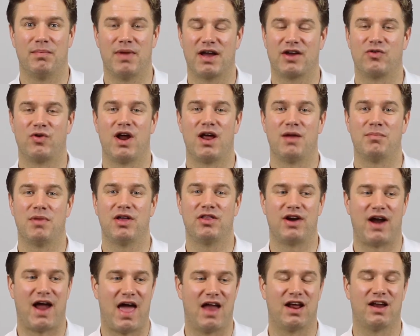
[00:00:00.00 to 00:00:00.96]
my
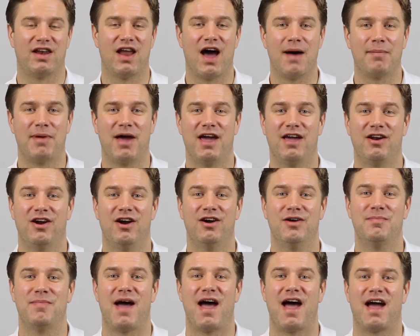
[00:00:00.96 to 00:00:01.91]
grandmother, had I not paid
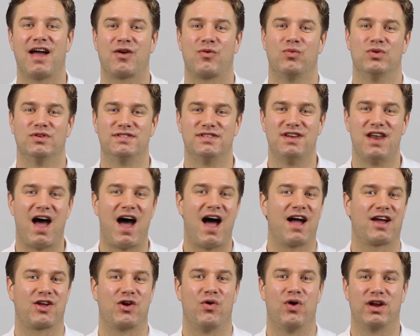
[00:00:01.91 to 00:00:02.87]
her back, was
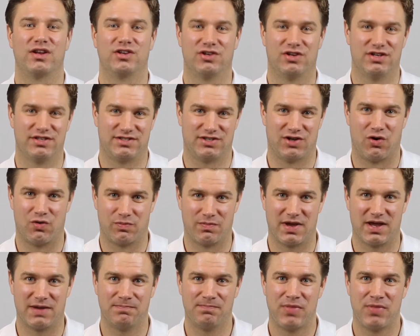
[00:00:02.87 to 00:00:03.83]
not going to disown me.